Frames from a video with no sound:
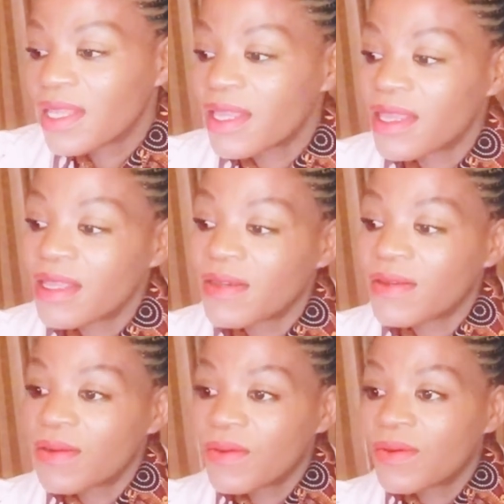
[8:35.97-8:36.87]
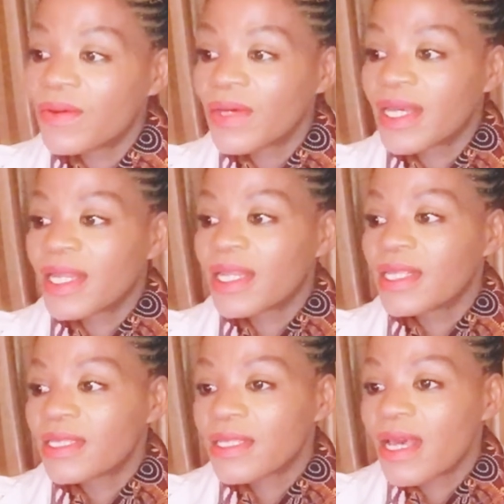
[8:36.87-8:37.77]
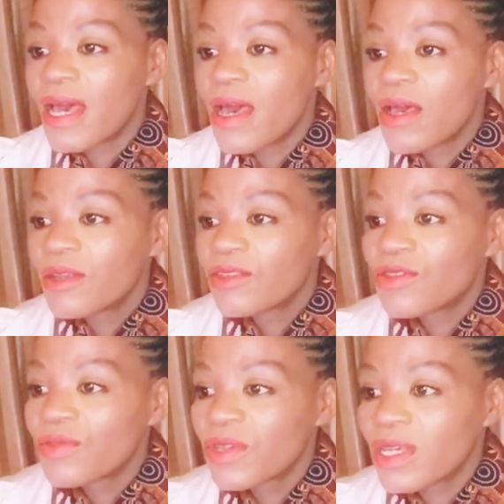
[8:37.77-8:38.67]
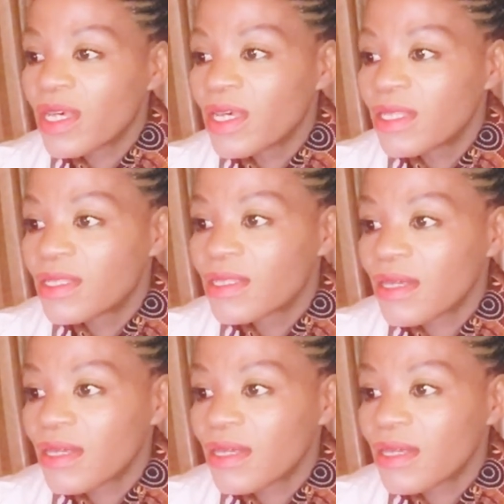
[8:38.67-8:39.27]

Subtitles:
that the law at least took its